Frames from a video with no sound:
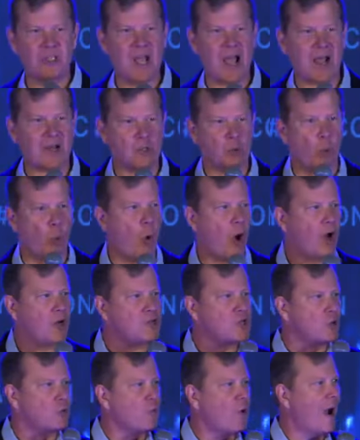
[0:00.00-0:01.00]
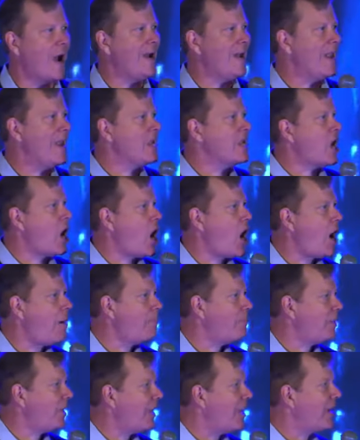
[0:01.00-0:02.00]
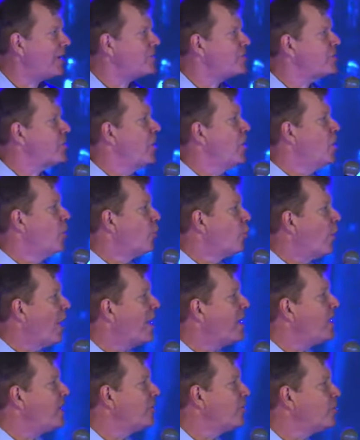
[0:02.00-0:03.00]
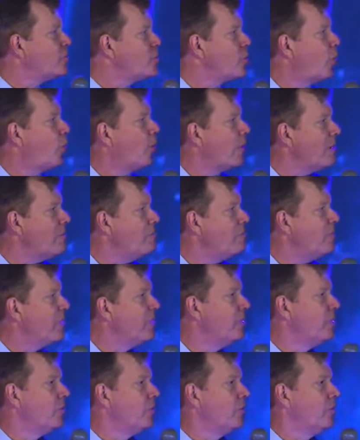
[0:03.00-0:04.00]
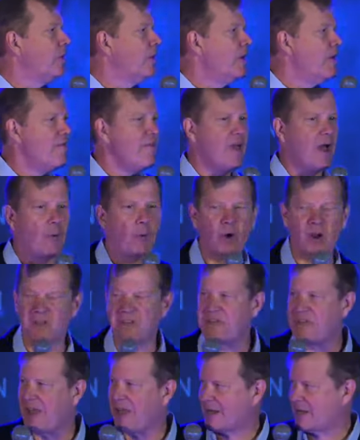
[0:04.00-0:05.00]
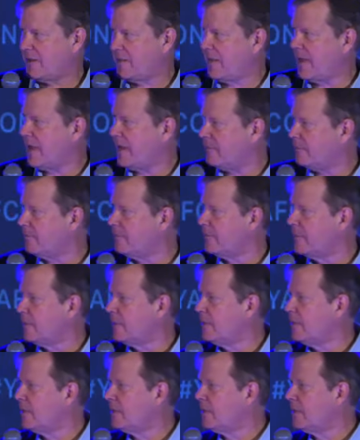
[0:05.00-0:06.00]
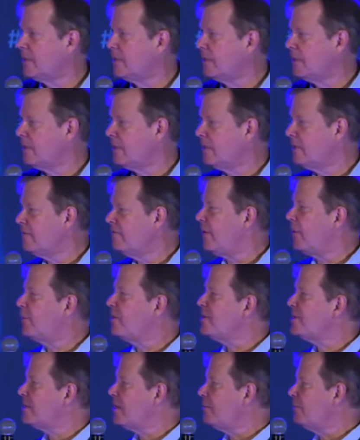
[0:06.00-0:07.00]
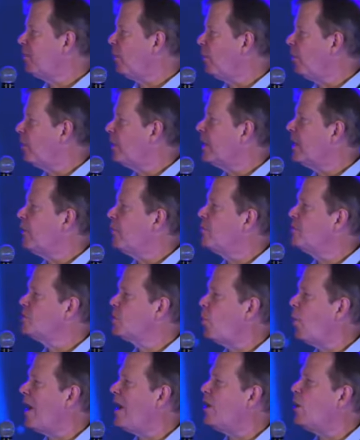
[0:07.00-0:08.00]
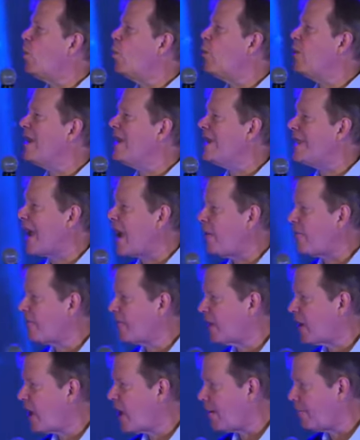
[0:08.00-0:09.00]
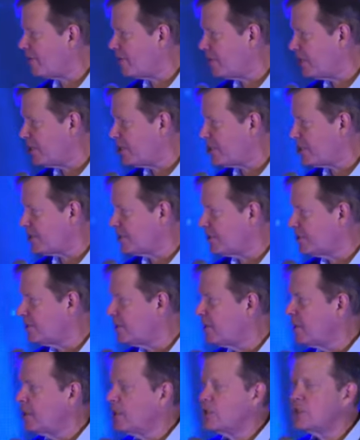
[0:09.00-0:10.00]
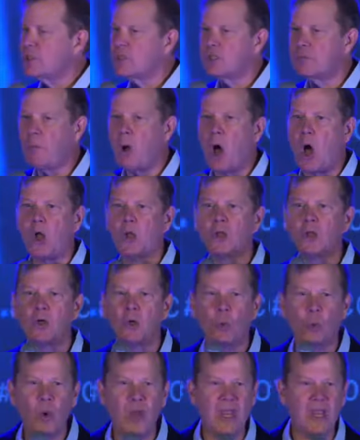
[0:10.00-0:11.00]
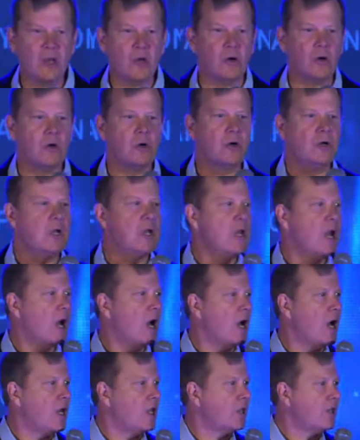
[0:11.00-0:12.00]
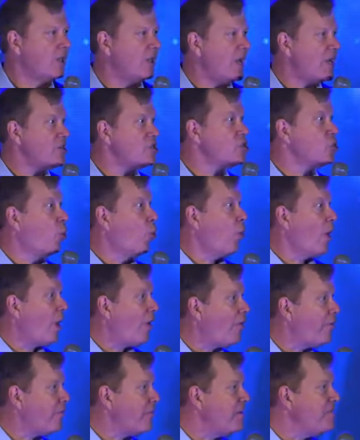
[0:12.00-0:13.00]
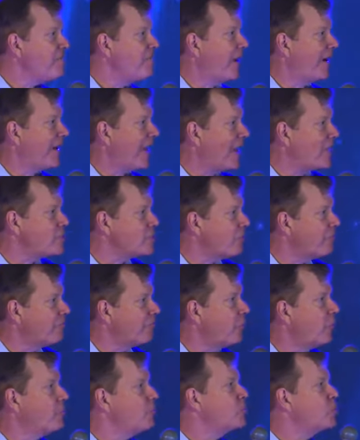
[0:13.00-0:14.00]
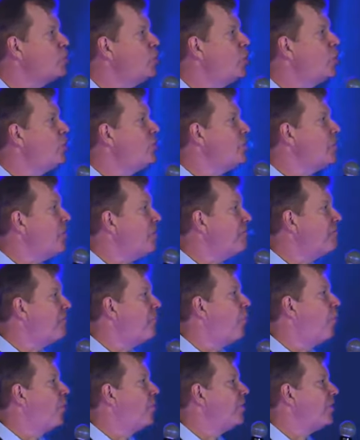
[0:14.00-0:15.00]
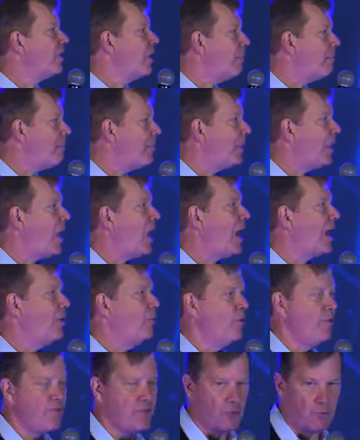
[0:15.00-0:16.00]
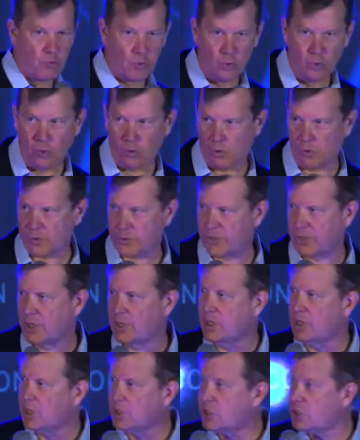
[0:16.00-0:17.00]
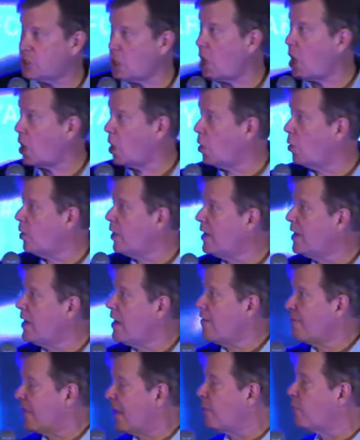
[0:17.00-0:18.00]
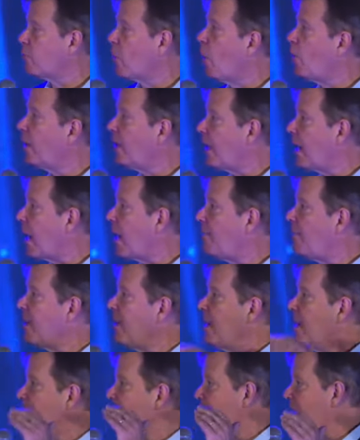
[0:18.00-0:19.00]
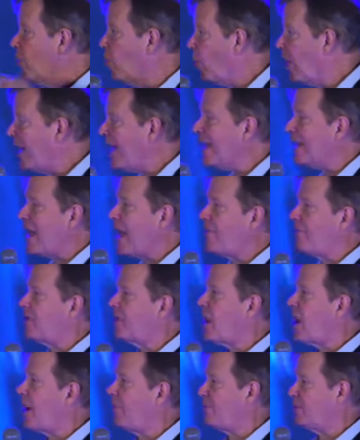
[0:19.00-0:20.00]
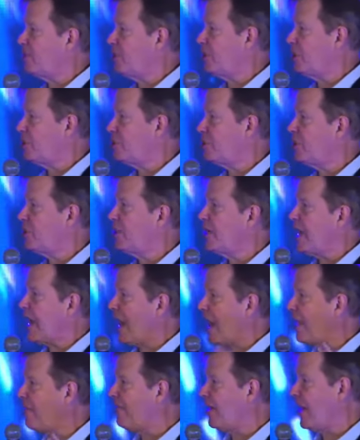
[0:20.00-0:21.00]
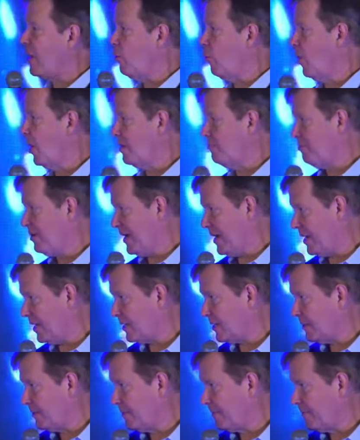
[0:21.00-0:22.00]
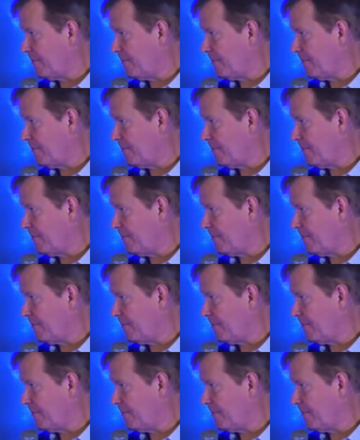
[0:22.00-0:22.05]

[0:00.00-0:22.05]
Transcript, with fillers: Sachs want to write a complex regulatory bill that would affect them? Very simple. It was a way to weed out the competition. Smaller, weaker, uh, less wealthy financial firms couldn't afford to comply with the rules. So they wrote it up, they weeded out the competition, and they won big.